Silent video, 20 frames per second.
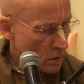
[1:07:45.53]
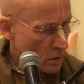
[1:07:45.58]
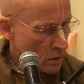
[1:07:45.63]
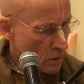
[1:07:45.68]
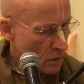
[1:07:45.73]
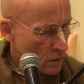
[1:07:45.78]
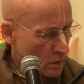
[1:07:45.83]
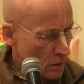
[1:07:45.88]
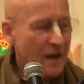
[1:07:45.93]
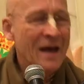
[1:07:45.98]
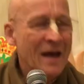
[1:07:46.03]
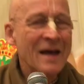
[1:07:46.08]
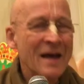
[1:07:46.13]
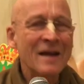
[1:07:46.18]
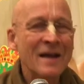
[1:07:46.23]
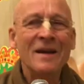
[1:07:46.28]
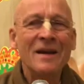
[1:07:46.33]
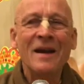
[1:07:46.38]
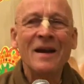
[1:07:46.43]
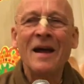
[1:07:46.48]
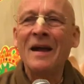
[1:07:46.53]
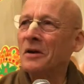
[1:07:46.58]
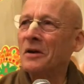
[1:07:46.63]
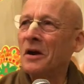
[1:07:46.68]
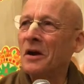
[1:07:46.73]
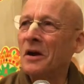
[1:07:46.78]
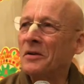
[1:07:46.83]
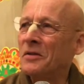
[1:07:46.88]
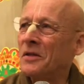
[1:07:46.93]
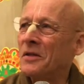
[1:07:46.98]
you know, the
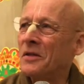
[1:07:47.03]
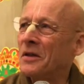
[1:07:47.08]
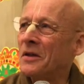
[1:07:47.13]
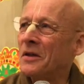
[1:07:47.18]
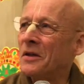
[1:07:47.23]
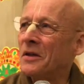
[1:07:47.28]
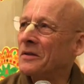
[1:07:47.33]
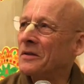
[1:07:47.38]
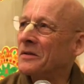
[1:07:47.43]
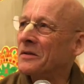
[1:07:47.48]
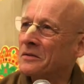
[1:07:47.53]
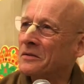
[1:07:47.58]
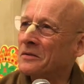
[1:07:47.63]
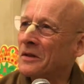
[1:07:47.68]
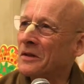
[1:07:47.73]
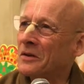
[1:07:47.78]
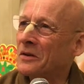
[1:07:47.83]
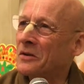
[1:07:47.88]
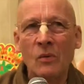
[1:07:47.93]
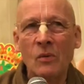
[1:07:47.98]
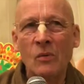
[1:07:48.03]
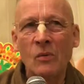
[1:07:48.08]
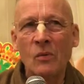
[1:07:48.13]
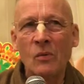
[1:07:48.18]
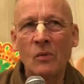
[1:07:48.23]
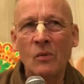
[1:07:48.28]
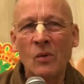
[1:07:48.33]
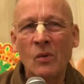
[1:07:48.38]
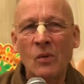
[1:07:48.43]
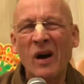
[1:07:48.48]
cream, well, actually
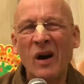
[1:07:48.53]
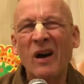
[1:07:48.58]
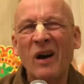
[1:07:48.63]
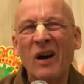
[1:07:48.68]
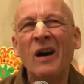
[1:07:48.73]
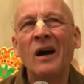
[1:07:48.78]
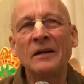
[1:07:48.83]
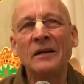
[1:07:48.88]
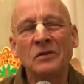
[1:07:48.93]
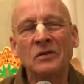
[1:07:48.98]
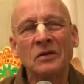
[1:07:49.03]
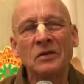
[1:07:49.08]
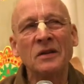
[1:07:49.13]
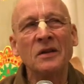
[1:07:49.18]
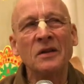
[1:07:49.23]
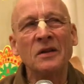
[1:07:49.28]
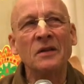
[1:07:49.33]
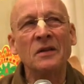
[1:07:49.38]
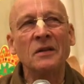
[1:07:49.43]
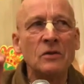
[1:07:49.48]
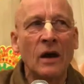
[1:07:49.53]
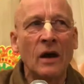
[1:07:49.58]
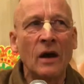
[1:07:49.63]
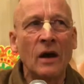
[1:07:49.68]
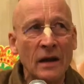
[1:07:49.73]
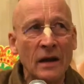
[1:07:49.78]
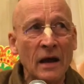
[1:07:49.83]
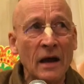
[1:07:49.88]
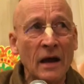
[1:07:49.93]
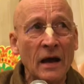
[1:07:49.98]
the midnight arati for me
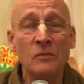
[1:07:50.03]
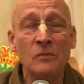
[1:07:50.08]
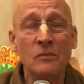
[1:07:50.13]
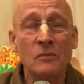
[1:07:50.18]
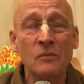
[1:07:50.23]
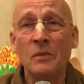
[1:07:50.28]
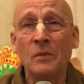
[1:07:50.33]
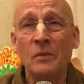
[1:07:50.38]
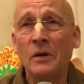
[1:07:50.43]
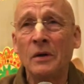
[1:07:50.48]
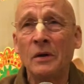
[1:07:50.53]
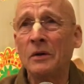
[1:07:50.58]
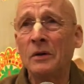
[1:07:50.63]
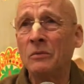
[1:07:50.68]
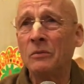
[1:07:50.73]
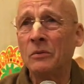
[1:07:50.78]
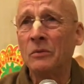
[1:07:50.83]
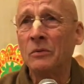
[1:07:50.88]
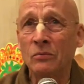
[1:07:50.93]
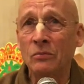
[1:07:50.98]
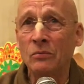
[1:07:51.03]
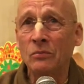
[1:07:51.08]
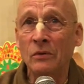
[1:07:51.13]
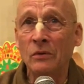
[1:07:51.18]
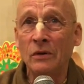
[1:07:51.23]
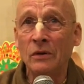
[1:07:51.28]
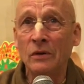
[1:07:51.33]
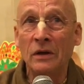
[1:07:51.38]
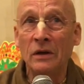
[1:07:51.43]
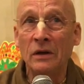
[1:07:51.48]
was really very, very
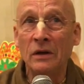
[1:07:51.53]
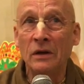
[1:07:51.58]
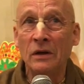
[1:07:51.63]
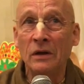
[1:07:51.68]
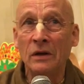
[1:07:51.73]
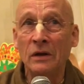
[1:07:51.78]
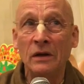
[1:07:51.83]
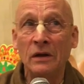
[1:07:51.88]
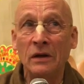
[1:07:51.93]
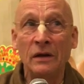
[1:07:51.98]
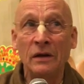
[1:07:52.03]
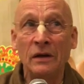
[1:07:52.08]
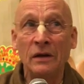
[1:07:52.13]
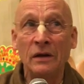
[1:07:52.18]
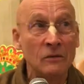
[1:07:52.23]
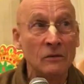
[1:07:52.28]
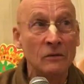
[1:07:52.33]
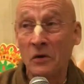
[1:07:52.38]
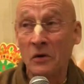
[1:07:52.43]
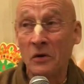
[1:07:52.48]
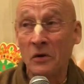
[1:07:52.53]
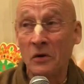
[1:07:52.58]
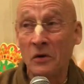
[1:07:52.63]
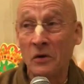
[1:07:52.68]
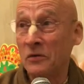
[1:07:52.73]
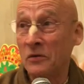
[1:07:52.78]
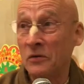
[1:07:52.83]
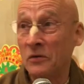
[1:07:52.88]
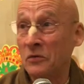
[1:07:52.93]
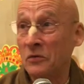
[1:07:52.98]
special with Gyana and
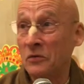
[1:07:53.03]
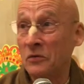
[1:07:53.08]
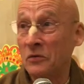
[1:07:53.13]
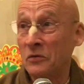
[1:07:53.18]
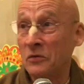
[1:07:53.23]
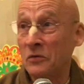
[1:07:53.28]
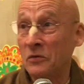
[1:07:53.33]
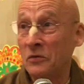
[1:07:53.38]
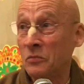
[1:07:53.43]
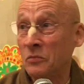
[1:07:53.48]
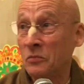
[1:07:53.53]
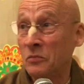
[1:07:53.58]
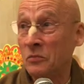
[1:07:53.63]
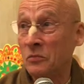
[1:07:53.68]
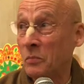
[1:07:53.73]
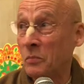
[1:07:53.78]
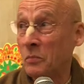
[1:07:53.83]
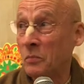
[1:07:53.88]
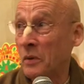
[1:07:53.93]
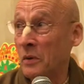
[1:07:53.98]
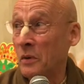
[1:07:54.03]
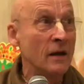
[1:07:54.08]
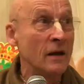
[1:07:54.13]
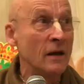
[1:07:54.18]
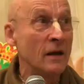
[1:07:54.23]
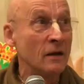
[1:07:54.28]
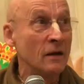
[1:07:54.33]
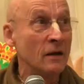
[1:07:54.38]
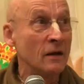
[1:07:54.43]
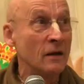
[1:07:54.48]
Jai Satchi.
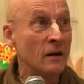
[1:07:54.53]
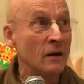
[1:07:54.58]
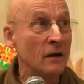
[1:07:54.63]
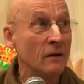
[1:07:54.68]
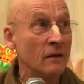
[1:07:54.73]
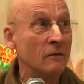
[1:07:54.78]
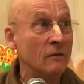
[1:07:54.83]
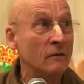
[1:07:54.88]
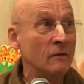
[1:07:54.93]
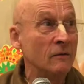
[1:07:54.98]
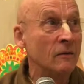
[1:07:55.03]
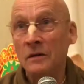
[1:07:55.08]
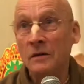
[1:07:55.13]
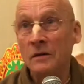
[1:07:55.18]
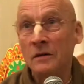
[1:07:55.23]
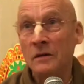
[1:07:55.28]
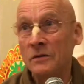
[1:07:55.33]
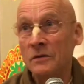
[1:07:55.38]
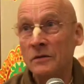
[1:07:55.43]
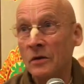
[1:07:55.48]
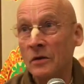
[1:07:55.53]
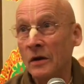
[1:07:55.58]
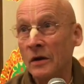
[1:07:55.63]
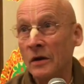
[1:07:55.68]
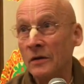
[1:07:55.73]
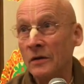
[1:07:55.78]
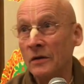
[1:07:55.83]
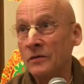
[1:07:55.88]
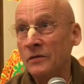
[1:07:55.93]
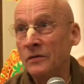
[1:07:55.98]
Gyana and I have been doing
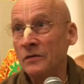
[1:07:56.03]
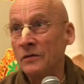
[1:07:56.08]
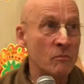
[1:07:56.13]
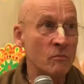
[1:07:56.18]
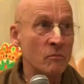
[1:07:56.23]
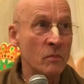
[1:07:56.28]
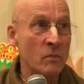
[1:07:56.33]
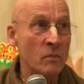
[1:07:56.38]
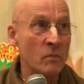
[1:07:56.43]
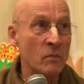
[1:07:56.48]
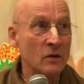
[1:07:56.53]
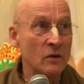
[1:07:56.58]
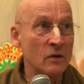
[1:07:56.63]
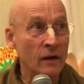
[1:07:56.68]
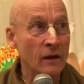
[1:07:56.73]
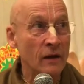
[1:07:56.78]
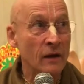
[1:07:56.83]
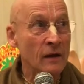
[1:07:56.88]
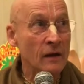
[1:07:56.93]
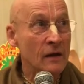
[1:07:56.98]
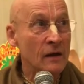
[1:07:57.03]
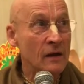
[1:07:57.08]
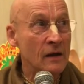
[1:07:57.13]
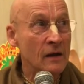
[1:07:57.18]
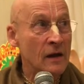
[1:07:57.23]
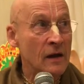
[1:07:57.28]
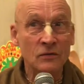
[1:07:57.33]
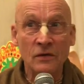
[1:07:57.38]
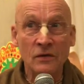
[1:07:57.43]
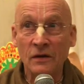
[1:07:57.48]
artis together
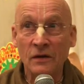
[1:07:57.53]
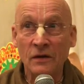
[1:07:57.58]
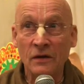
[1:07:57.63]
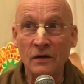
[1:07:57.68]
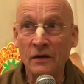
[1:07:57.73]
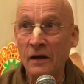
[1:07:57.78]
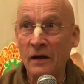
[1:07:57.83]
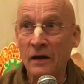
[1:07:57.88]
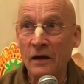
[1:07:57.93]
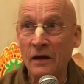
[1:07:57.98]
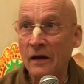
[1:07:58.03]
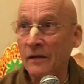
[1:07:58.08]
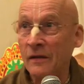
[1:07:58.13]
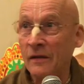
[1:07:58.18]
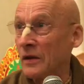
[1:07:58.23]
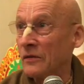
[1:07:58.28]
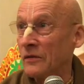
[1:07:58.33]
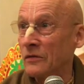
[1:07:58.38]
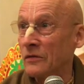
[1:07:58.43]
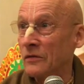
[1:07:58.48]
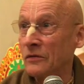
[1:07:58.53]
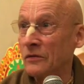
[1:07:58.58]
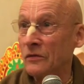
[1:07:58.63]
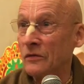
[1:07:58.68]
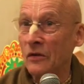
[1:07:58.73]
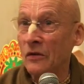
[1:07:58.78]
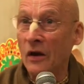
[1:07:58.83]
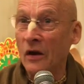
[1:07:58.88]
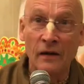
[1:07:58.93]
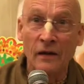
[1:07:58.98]
since
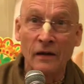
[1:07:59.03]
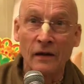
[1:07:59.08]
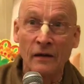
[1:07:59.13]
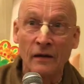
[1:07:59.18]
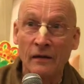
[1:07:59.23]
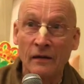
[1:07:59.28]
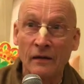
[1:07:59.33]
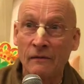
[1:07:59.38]
1979.